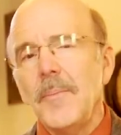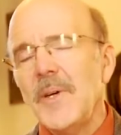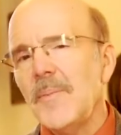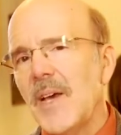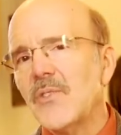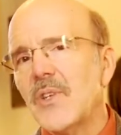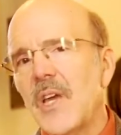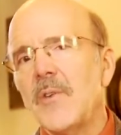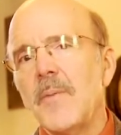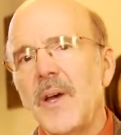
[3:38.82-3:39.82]
but Patrick
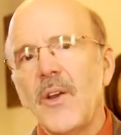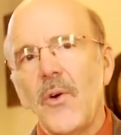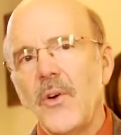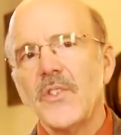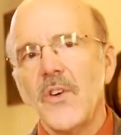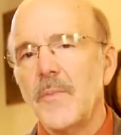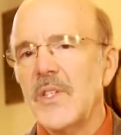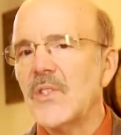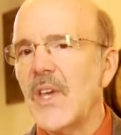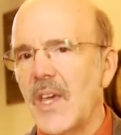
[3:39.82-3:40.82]
Henry might also have
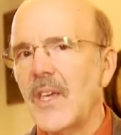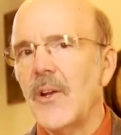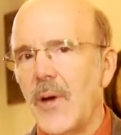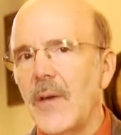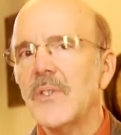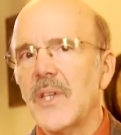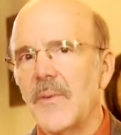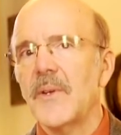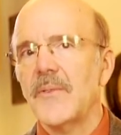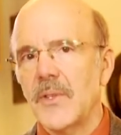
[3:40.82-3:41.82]
been saying, you know, I was
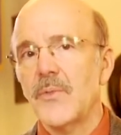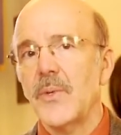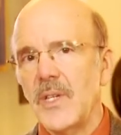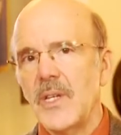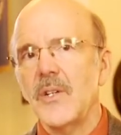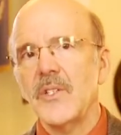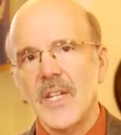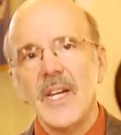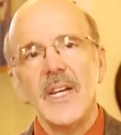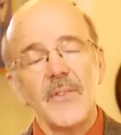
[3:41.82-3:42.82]
governor for 3 years,
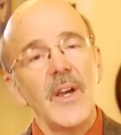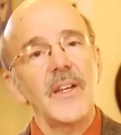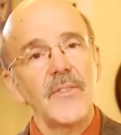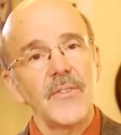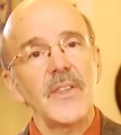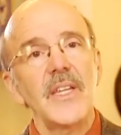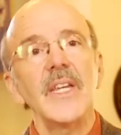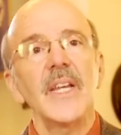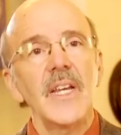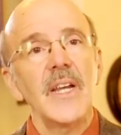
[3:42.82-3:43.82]
and I never had to flee,
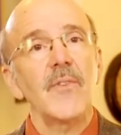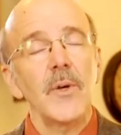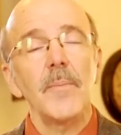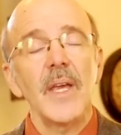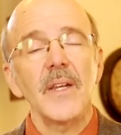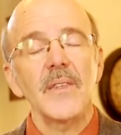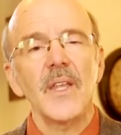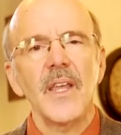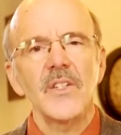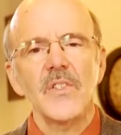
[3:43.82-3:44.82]
and I never abandoned the
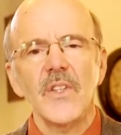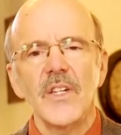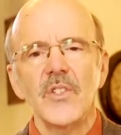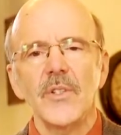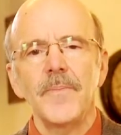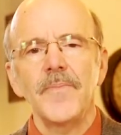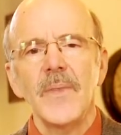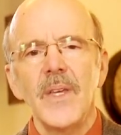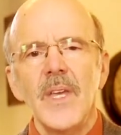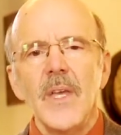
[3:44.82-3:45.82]
legislature.
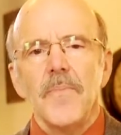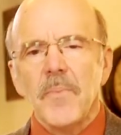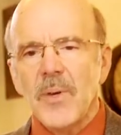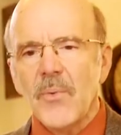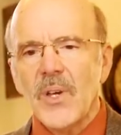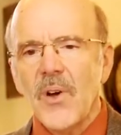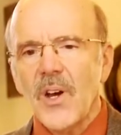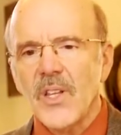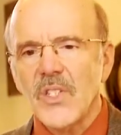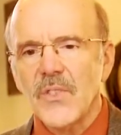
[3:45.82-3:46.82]
But
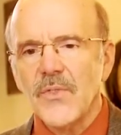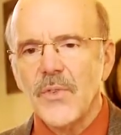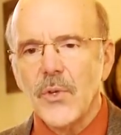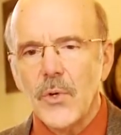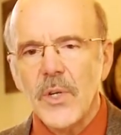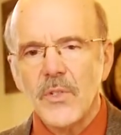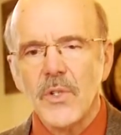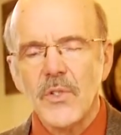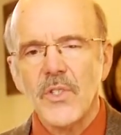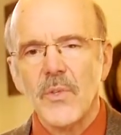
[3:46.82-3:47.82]
regardless of who
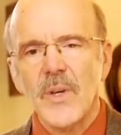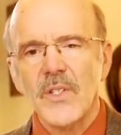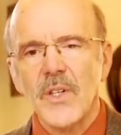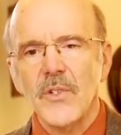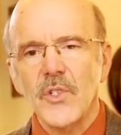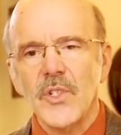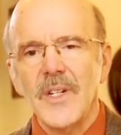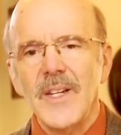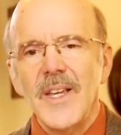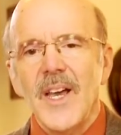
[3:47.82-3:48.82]
introduced the
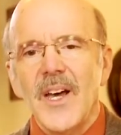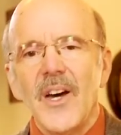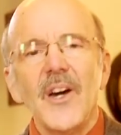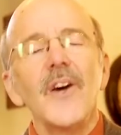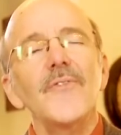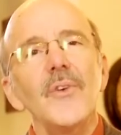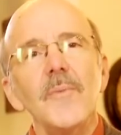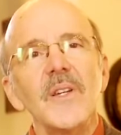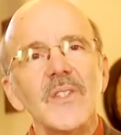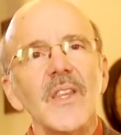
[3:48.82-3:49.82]
resolution, a few
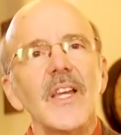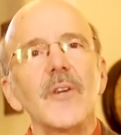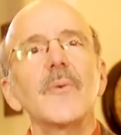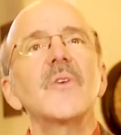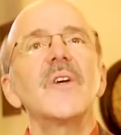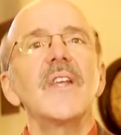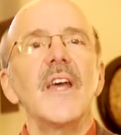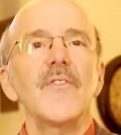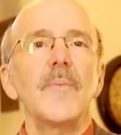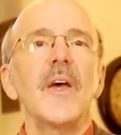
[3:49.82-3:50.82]
months later we're going to
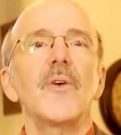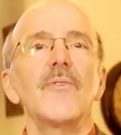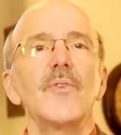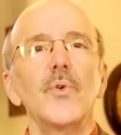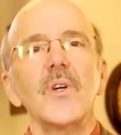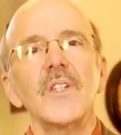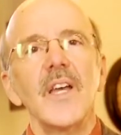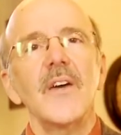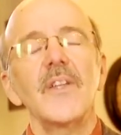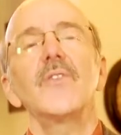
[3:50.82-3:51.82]
have the Battle of
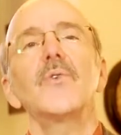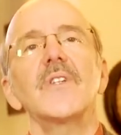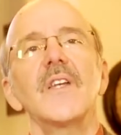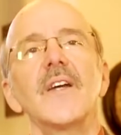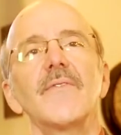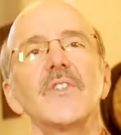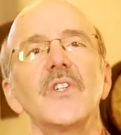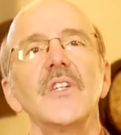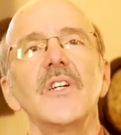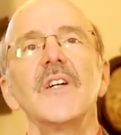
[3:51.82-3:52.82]
Yorktown in Yorktown,
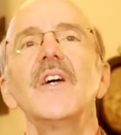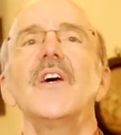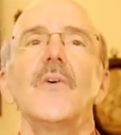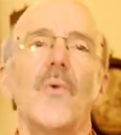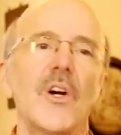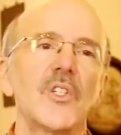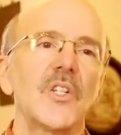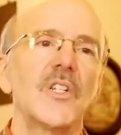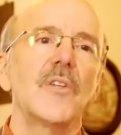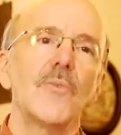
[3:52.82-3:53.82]
Virginia.
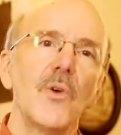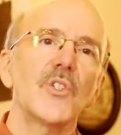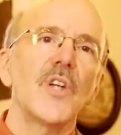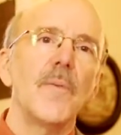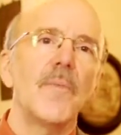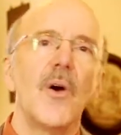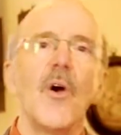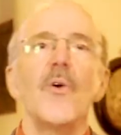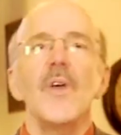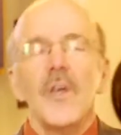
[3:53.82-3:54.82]
Washington and
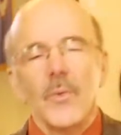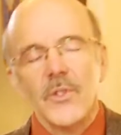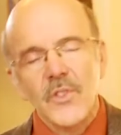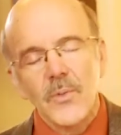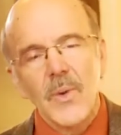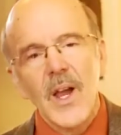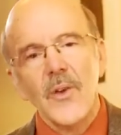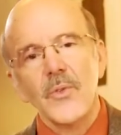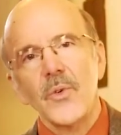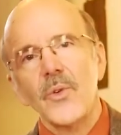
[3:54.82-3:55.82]
Rochambeau will
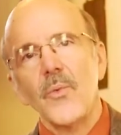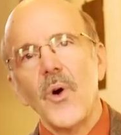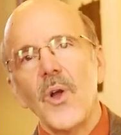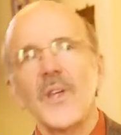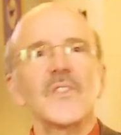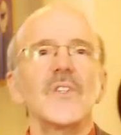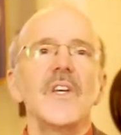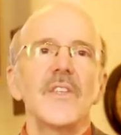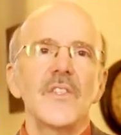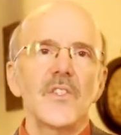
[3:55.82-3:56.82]
surround Cornwallis,
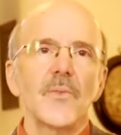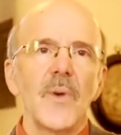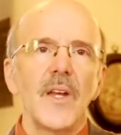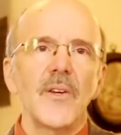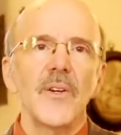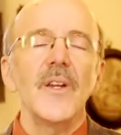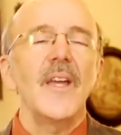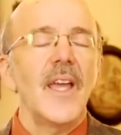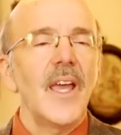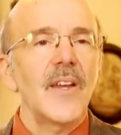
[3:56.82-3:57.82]
the surrender,
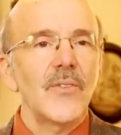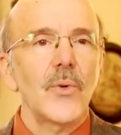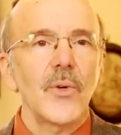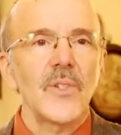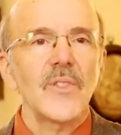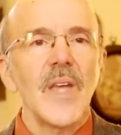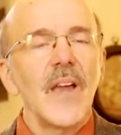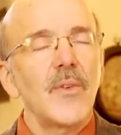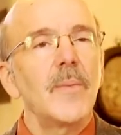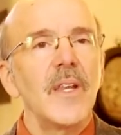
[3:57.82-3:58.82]
and of course
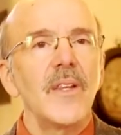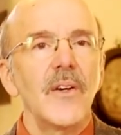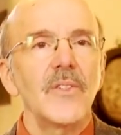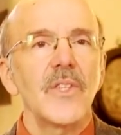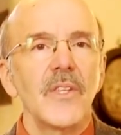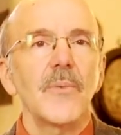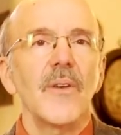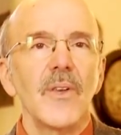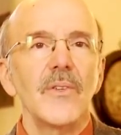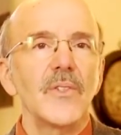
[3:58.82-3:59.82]
everybody knows that the
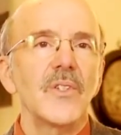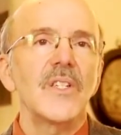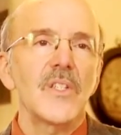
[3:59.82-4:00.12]
Revolution